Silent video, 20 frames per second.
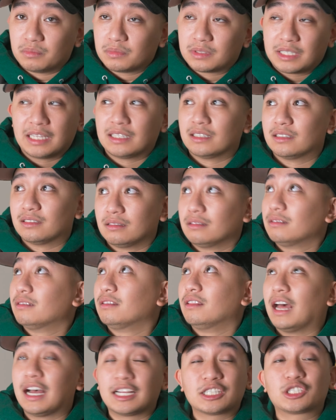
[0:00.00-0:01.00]

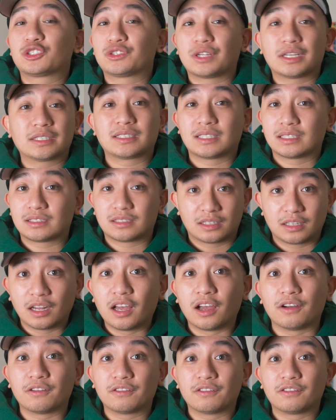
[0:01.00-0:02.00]
cannot stress this enough.